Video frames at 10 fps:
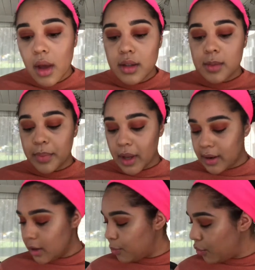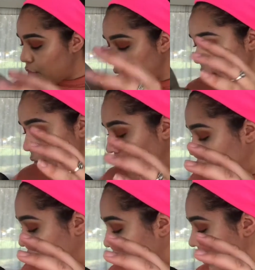it's blended
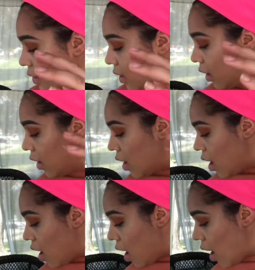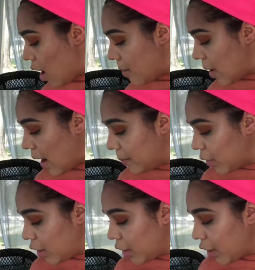fairly nicely. I'm
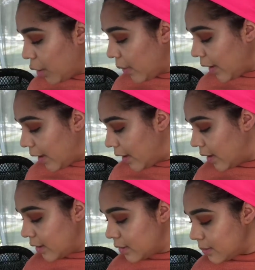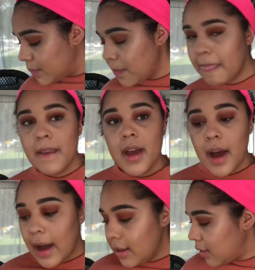gonna go in.
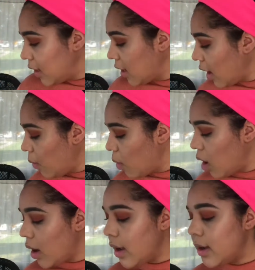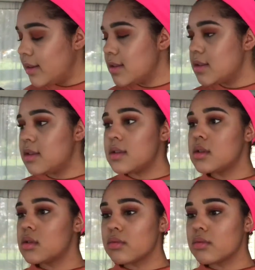I think I want.